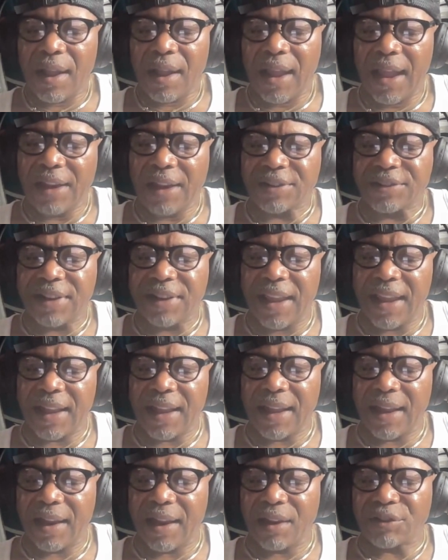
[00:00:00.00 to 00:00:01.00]

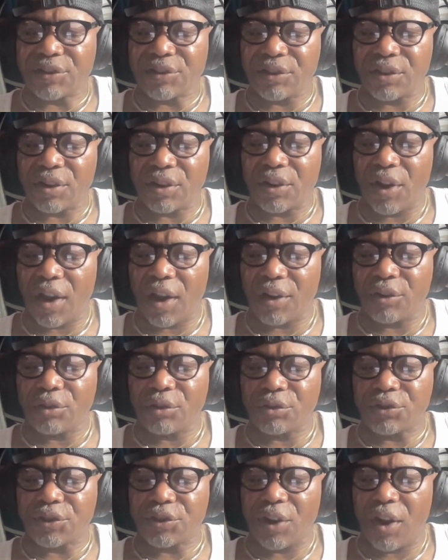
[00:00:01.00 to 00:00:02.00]
hashtag Arizona
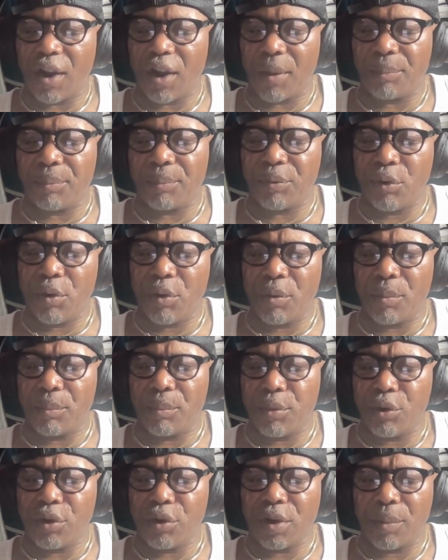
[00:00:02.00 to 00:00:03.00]
Cardinals star
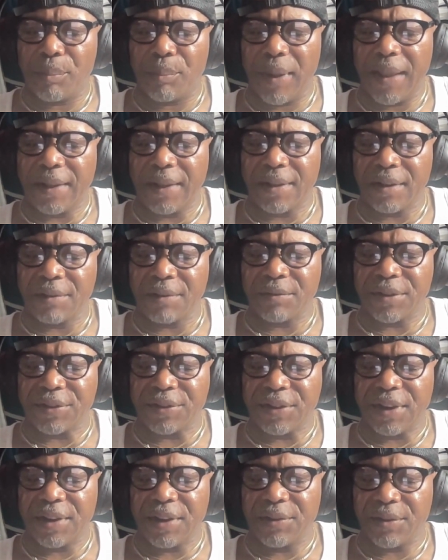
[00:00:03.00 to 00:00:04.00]
Buda Baker
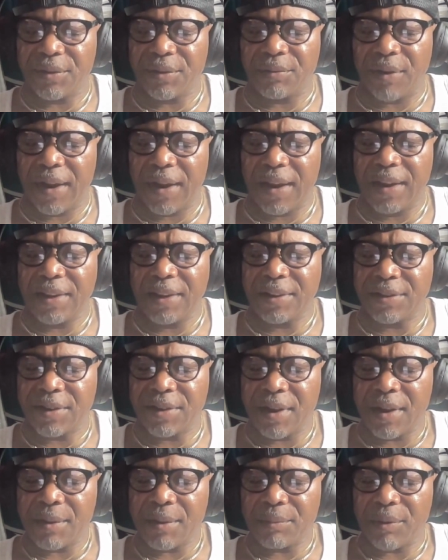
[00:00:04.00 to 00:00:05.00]
receives a
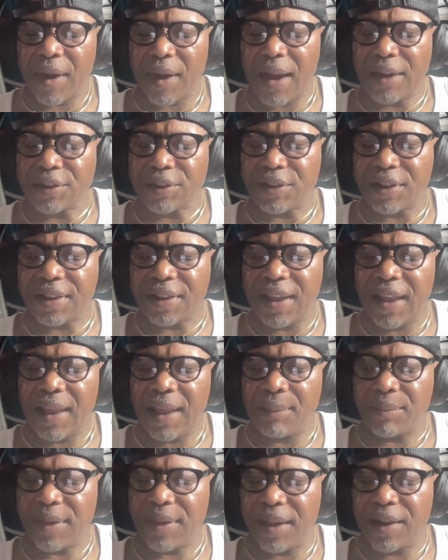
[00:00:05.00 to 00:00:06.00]
raise prior to
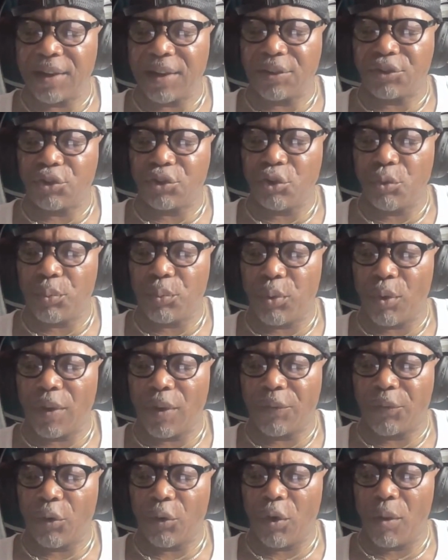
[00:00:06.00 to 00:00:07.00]
camp, getting
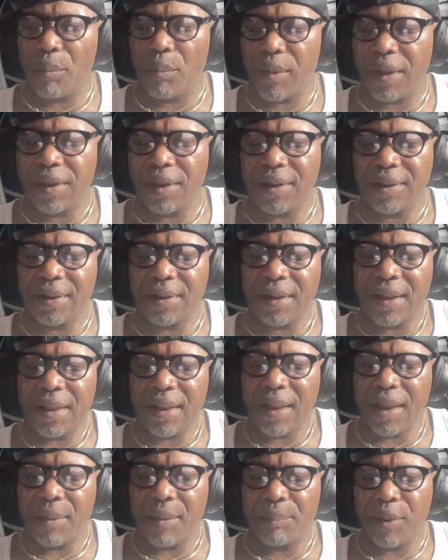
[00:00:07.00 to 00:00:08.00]
2.4 million
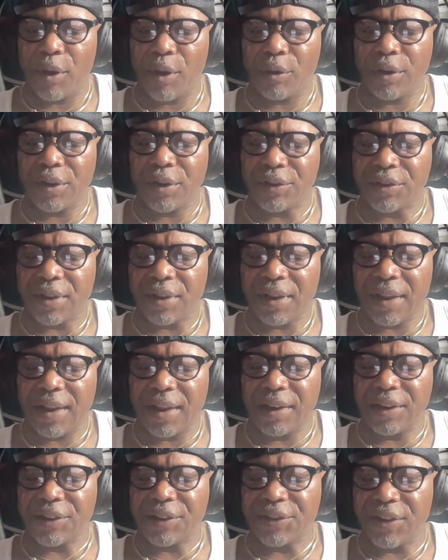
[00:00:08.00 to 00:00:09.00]
in bonus
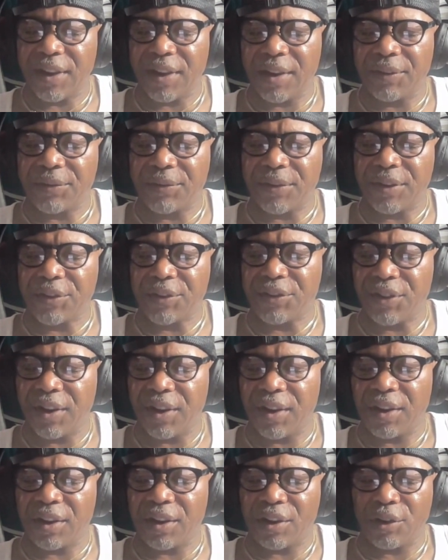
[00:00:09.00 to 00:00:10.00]
and incentives this
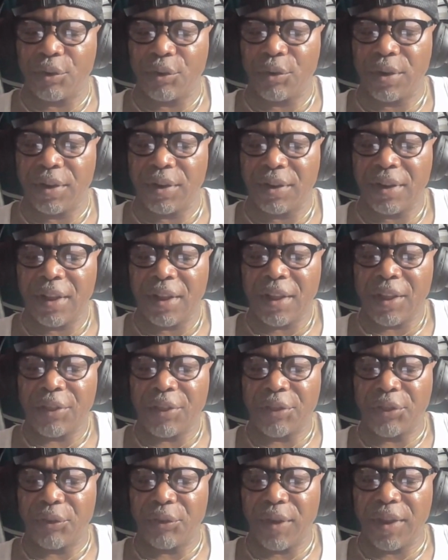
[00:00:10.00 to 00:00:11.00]
year, including
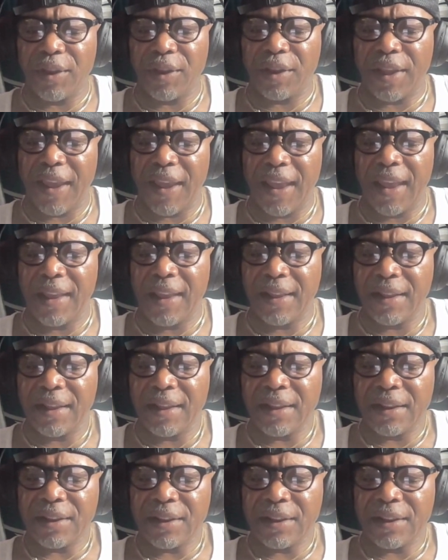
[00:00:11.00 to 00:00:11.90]
3K